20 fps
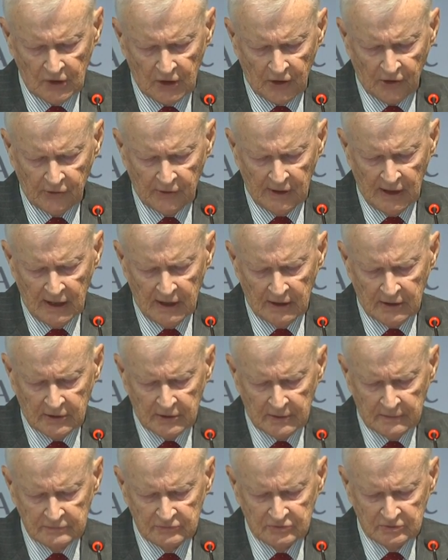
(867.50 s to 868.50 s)

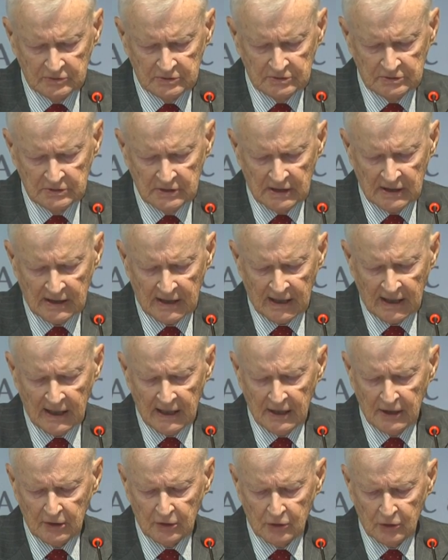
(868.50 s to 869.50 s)
create a
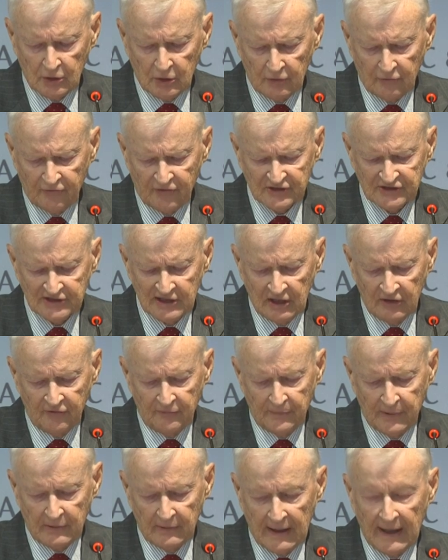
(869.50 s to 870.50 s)
kind of
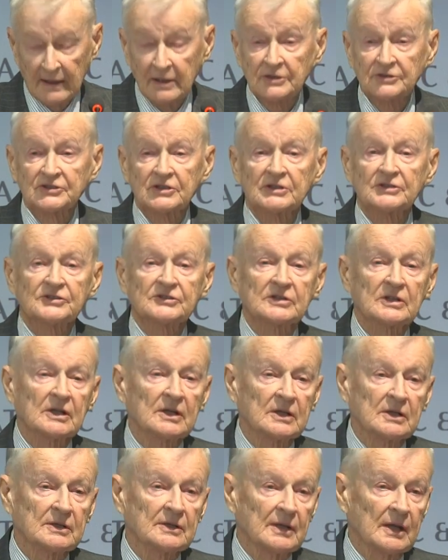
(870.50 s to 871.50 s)
self paralysis
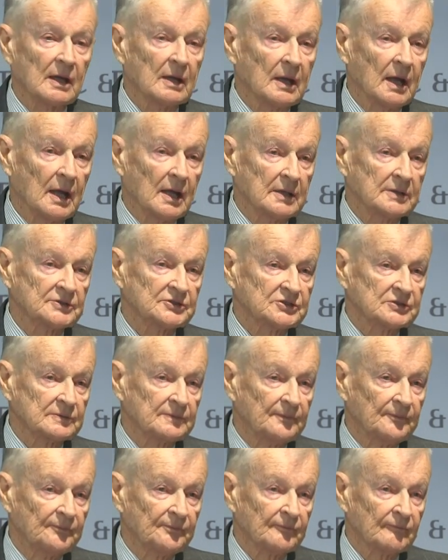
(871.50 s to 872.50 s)
in the alliance.
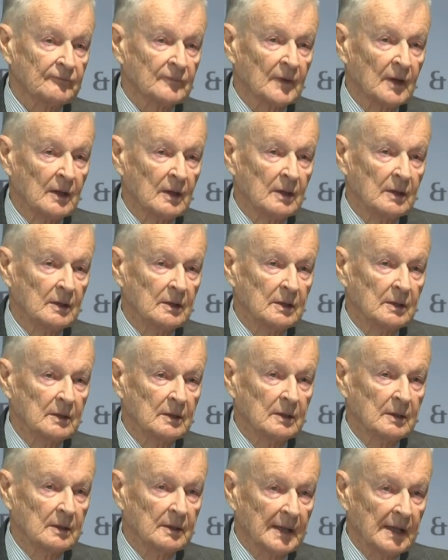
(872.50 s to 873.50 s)

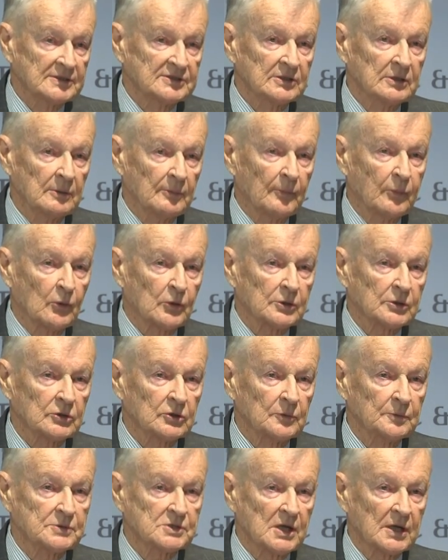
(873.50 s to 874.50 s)
Yeah, that's an
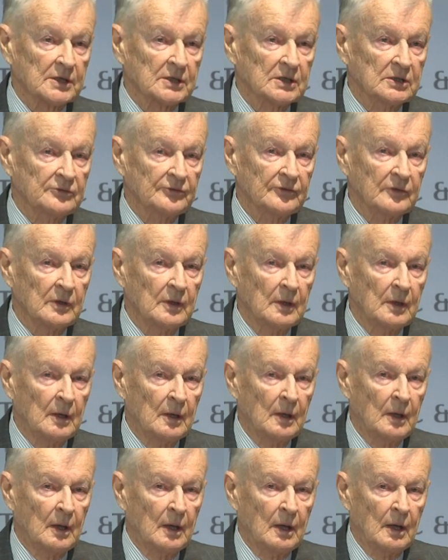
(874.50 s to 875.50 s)
important objective
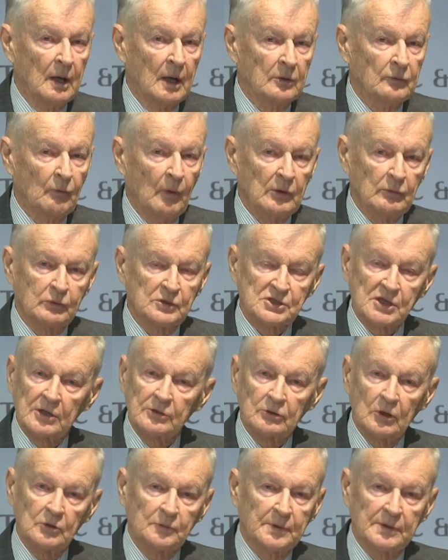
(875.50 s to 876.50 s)
and one which
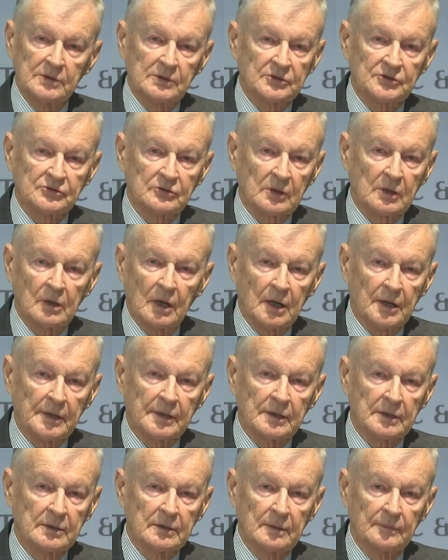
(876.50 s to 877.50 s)
cannot be
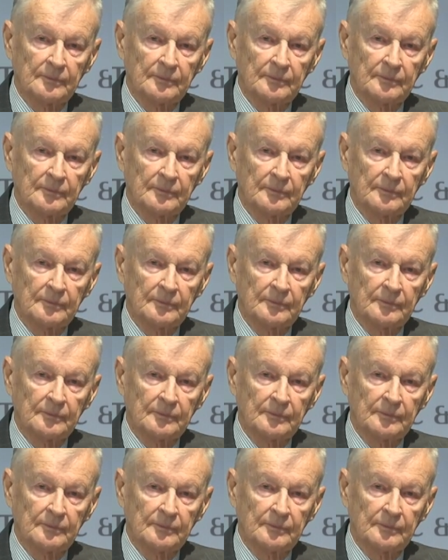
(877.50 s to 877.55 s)
disregarded.